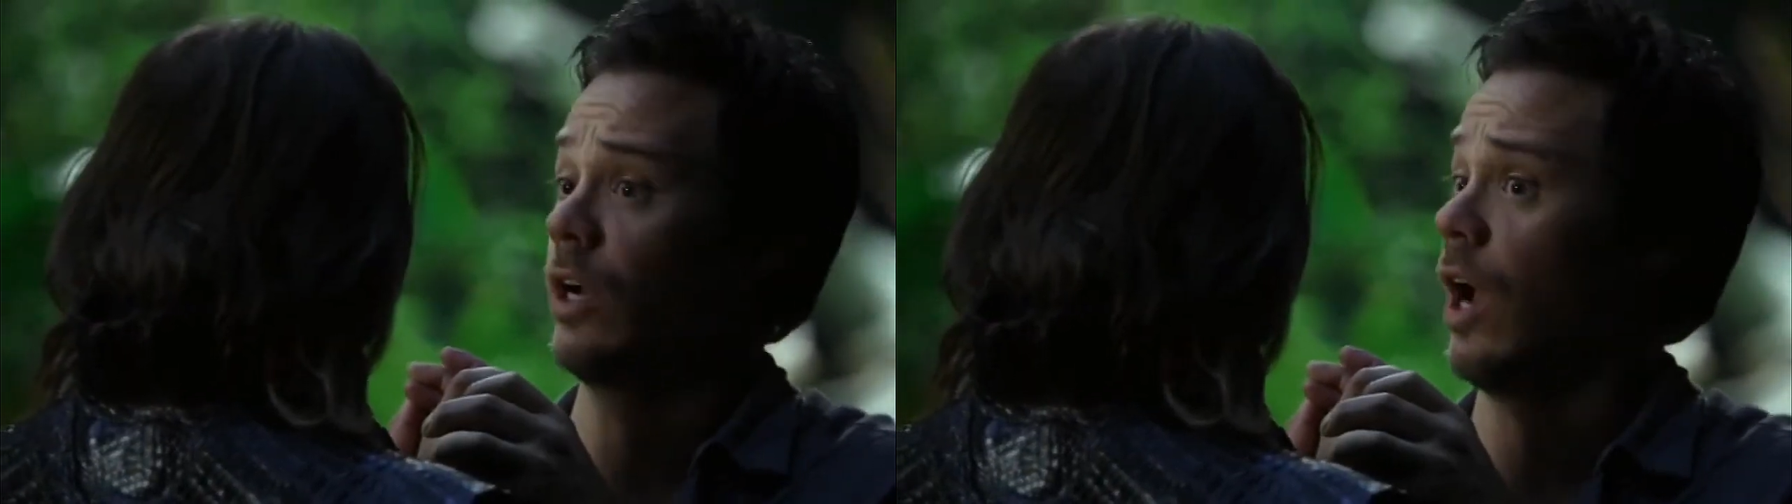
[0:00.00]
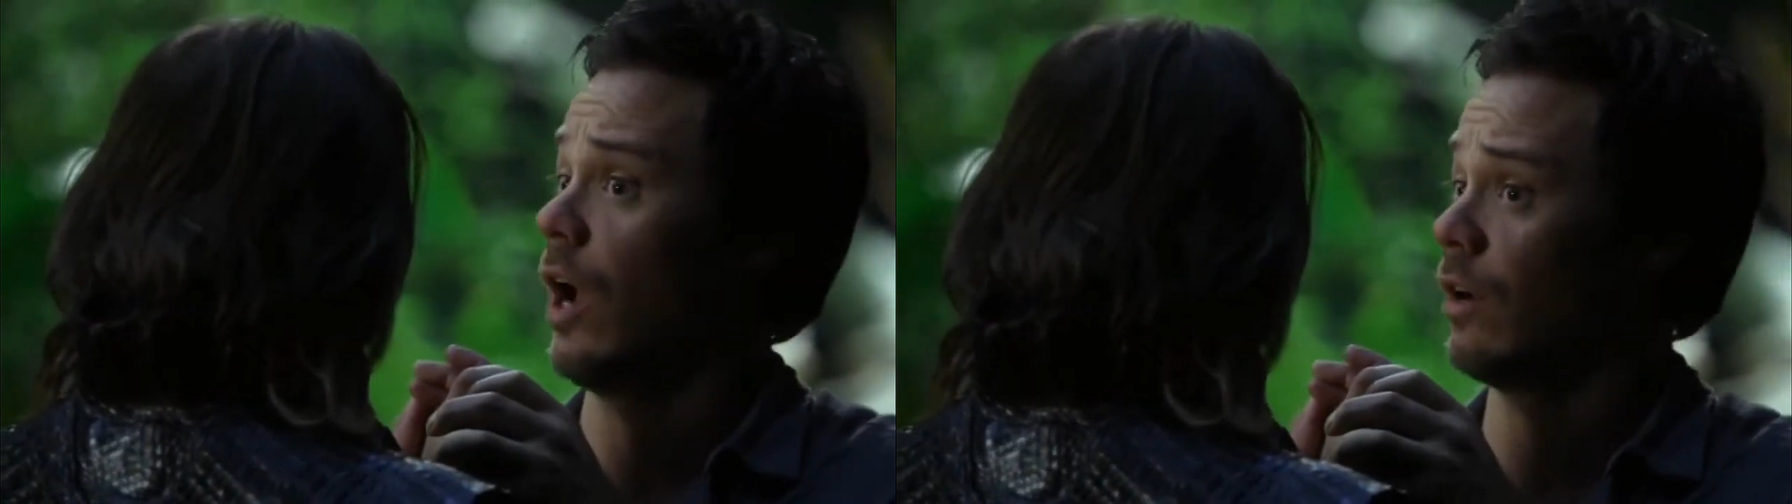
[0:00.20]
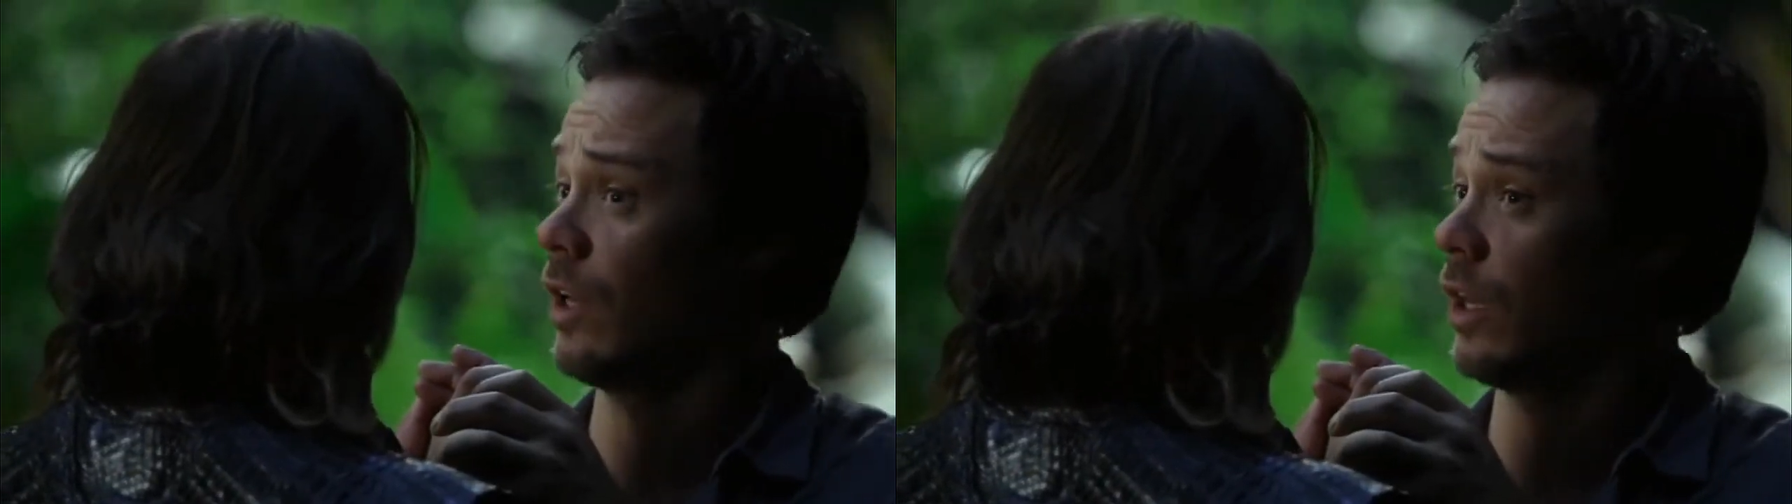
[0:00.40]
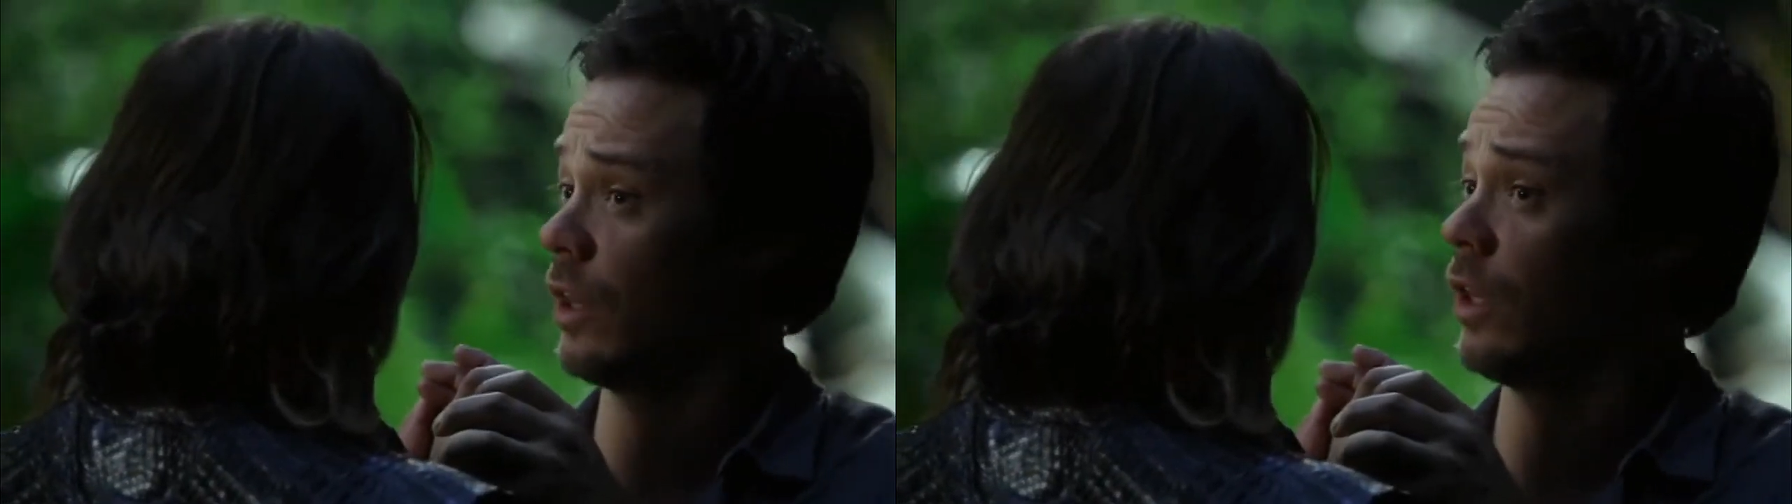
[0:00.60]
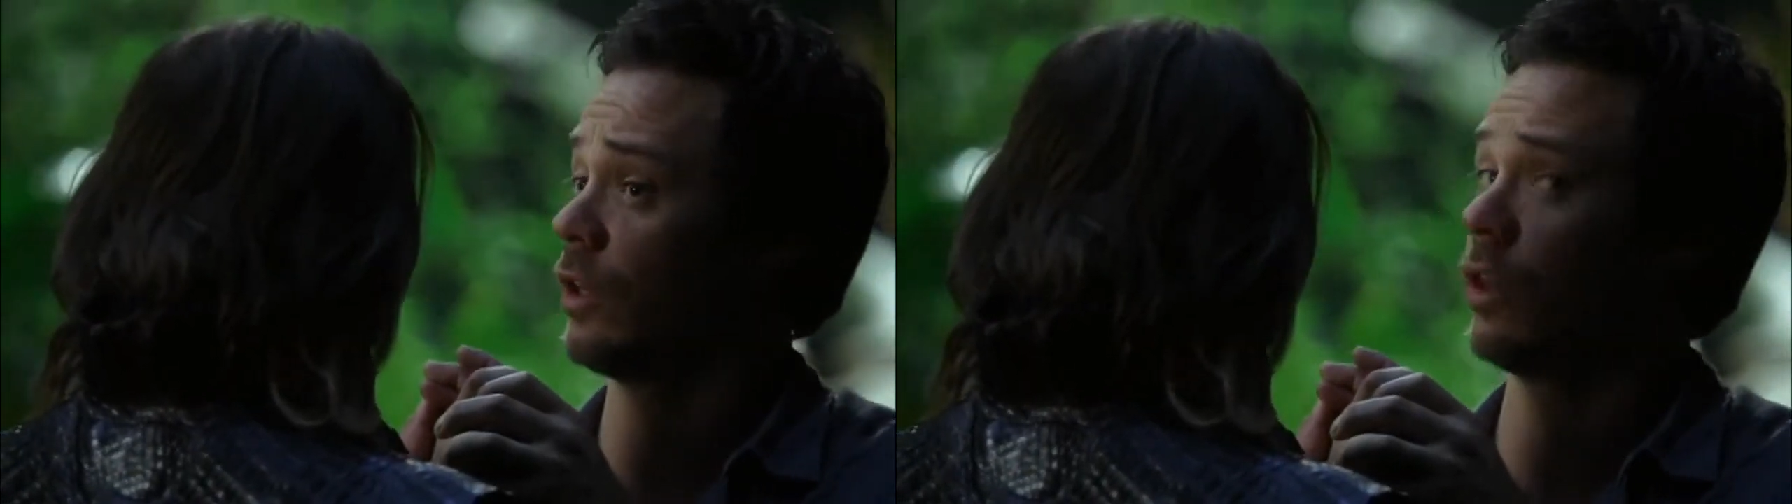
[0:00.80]
How can I
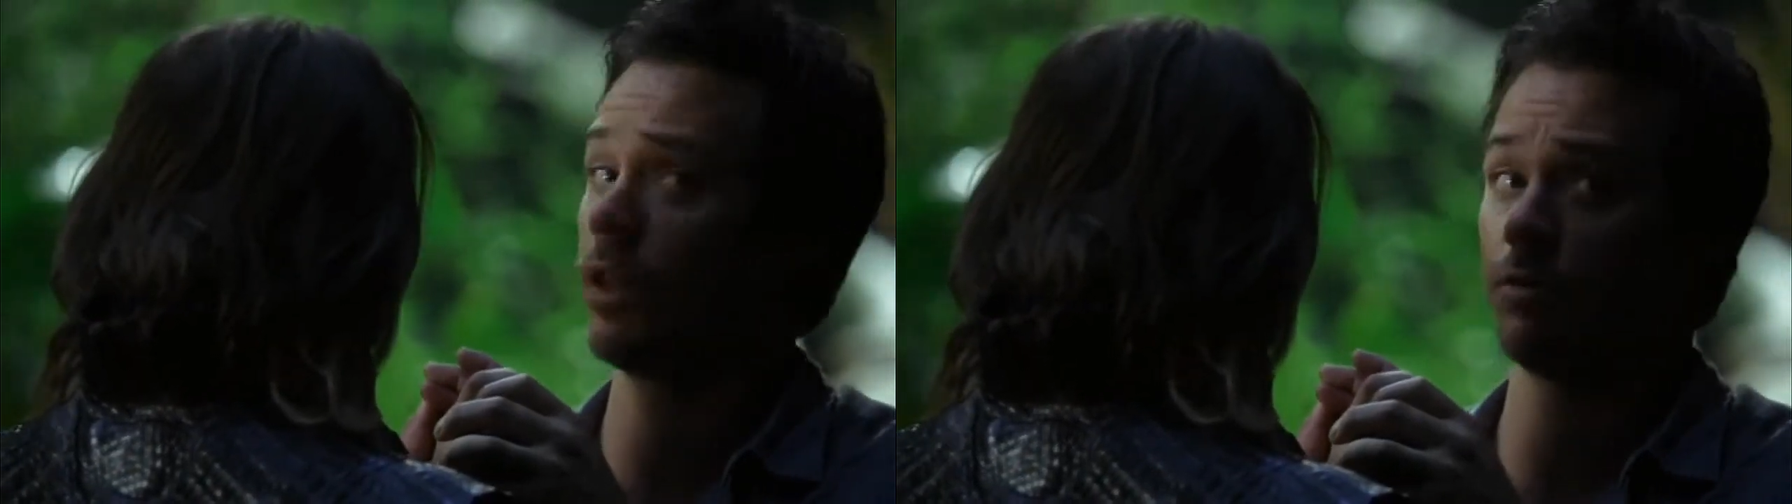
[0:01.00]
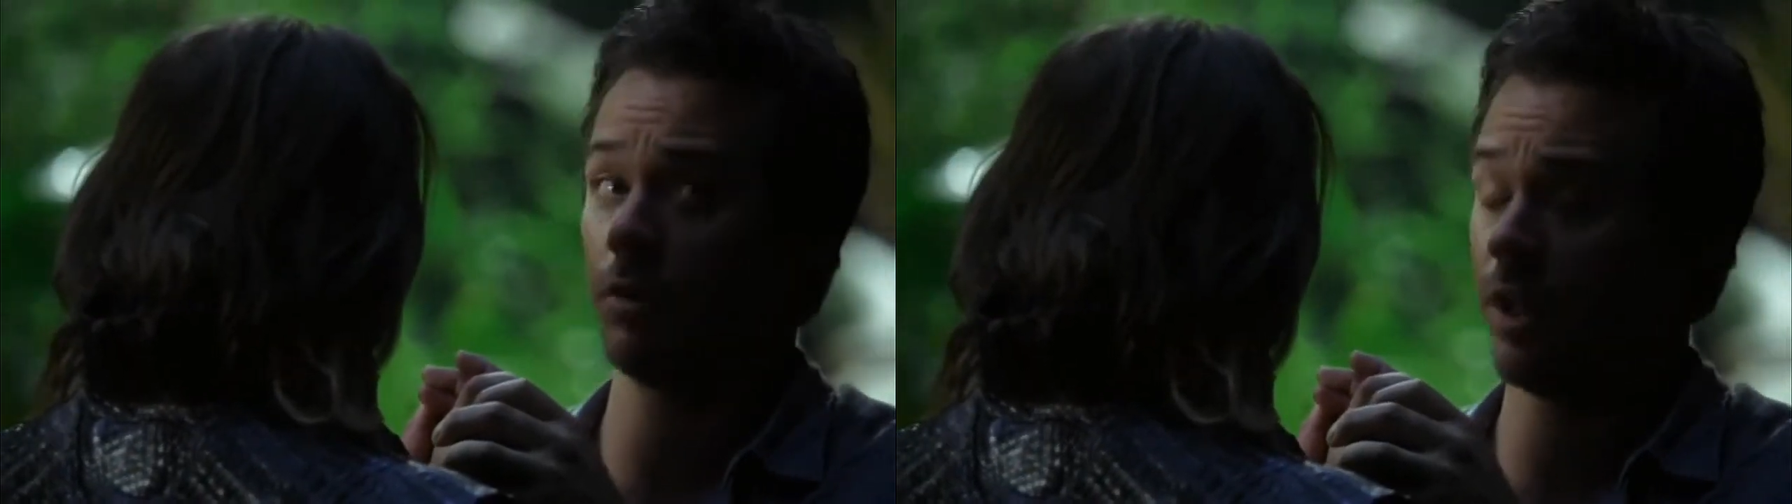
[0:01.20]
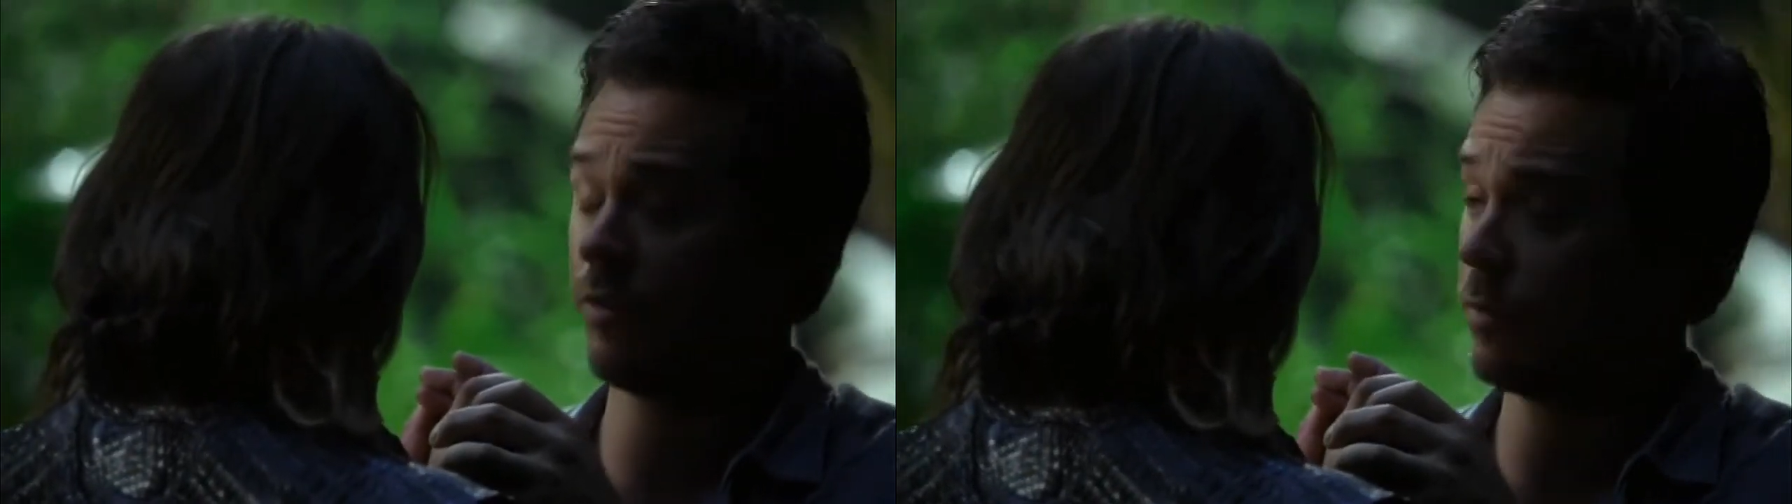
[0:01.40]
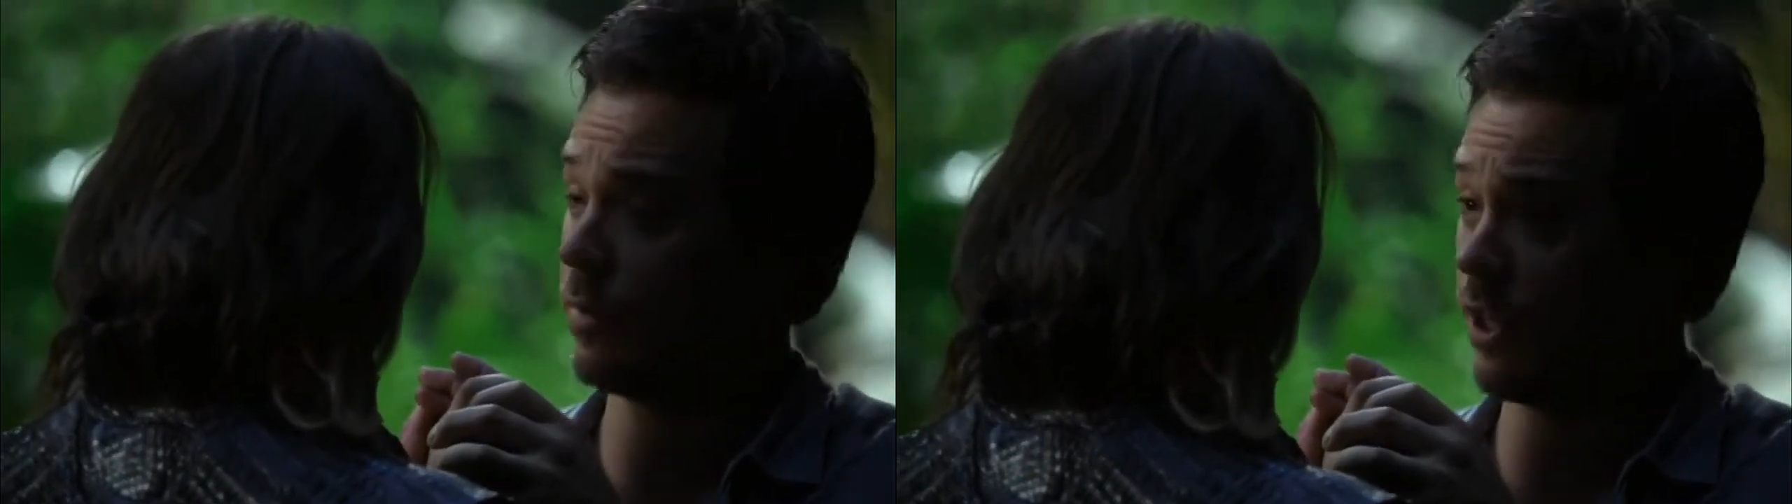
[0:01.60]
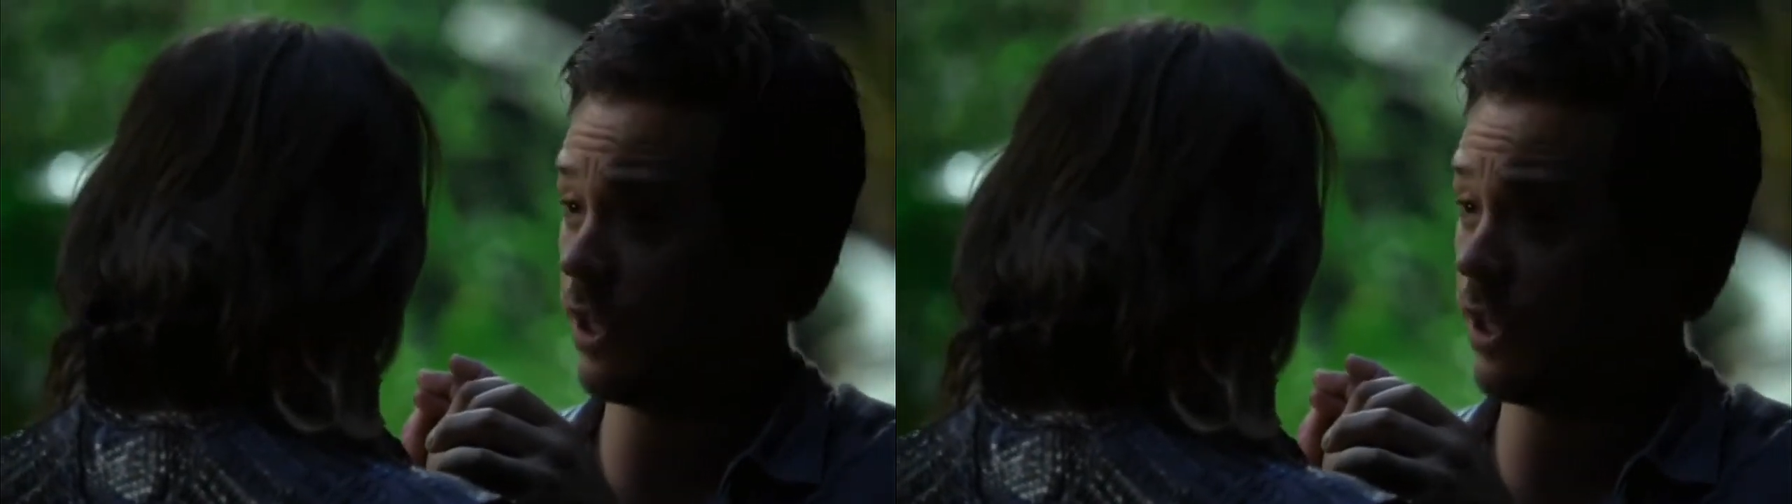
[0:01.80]
think that things would ever be